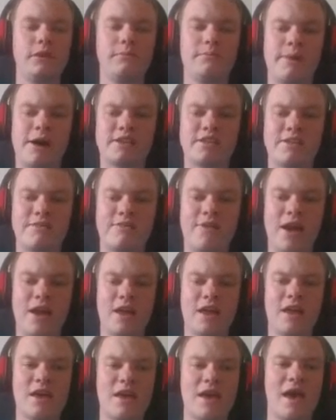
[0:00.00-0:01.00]
but it's a
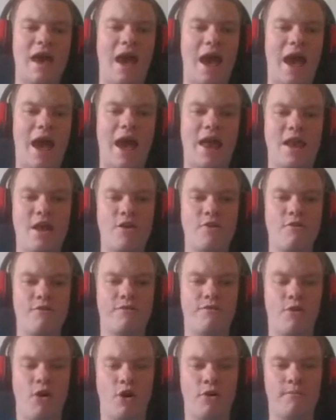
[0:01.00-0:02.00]
very in-out
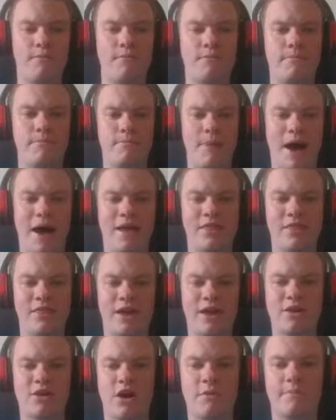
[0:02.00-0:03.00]
form batting
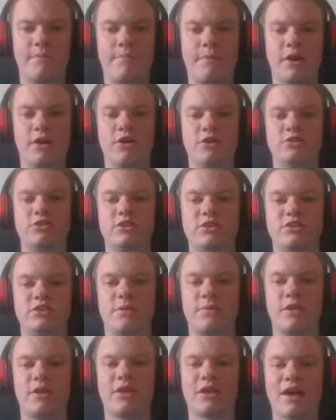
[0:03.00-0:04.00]
lineup because
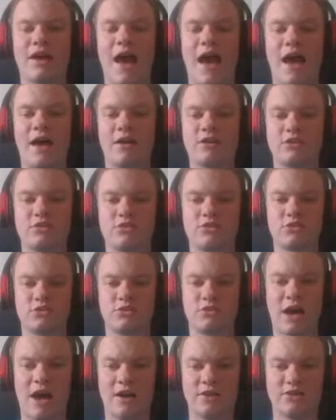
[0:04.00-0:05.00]
someone like
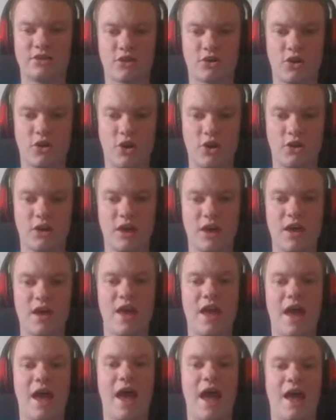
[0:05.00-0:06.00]
Alistair Cook
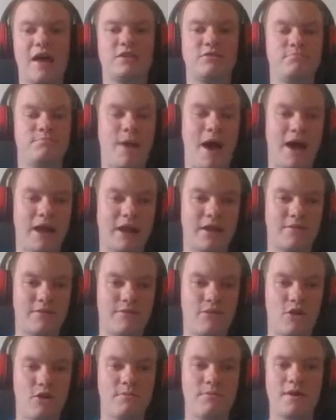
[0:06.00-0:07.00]
is bang in
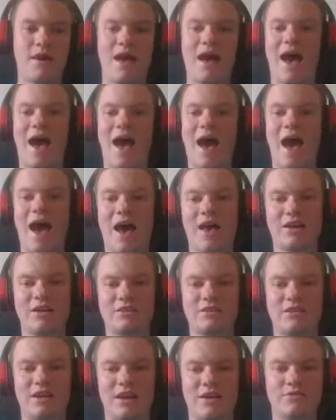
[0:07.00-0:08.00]
form.
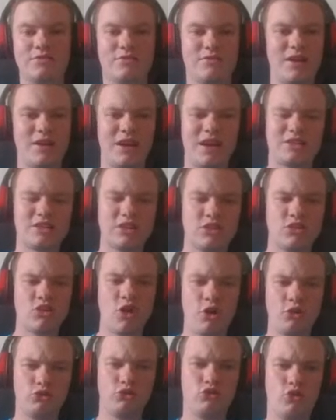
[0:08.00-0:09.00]
Alex Hales, he's in
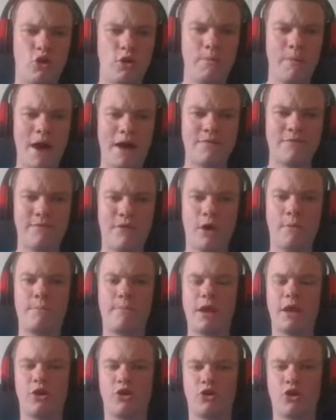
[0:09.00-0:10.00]
not too bad form,
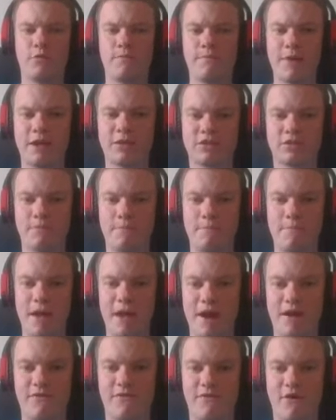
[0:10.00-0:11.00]
but he could be in some
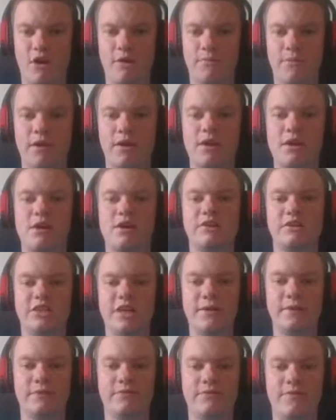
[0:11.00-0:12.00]
better form.
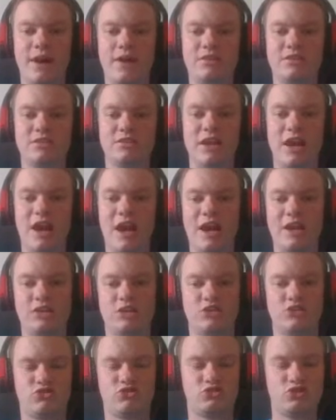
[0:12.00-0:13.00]
James Vince
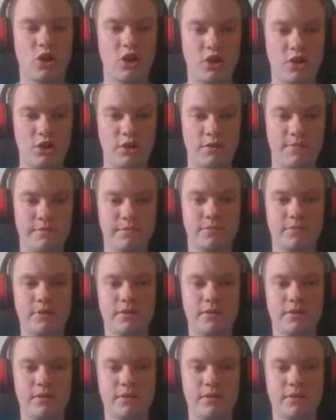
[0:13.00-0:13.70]
is struggling.